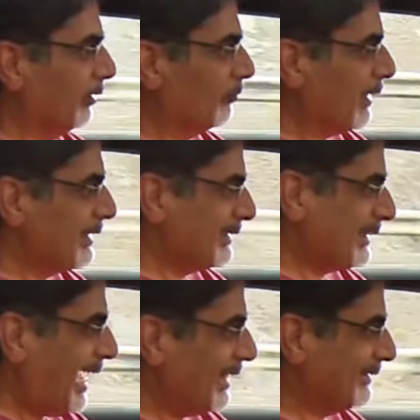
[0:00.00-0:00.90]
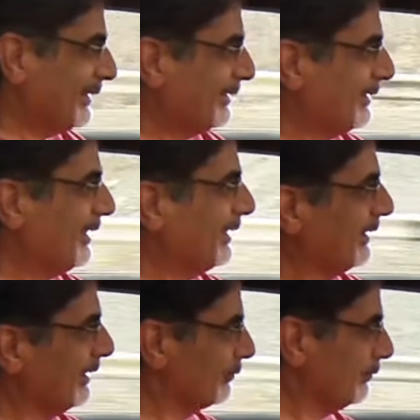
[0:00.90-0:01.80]
fantastic
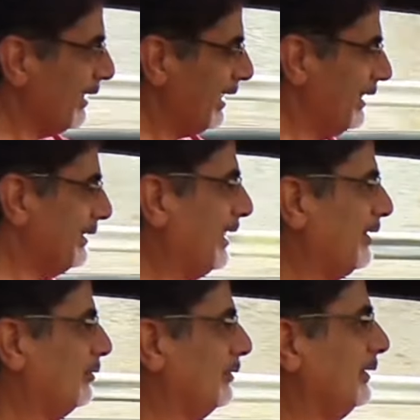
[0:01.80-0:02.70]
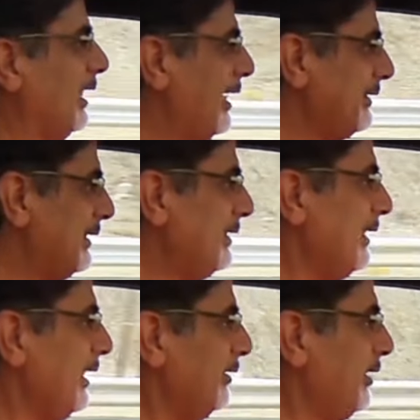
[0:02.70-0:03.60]
turning. It really does nicely
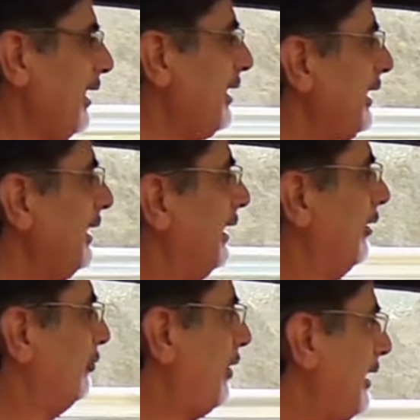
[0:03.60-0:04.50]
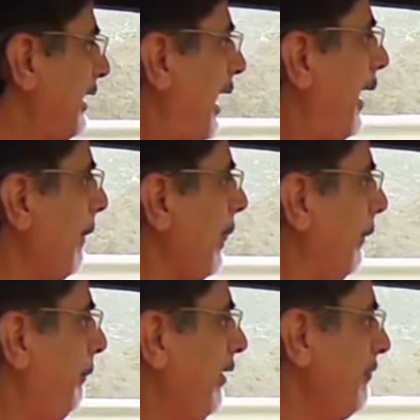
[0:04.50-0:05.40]
turn in at the front there.
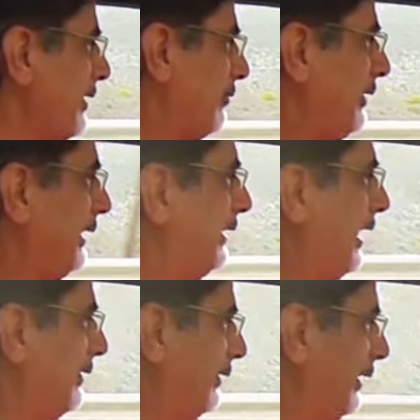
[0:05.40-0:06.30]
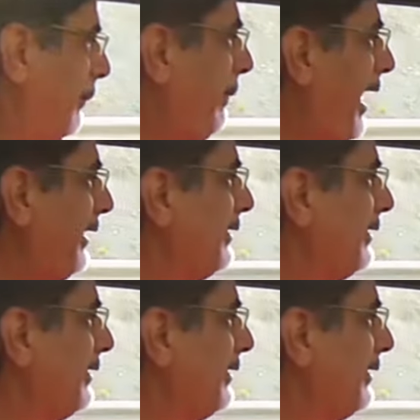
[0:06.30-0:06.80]
Pivots really nicely. The back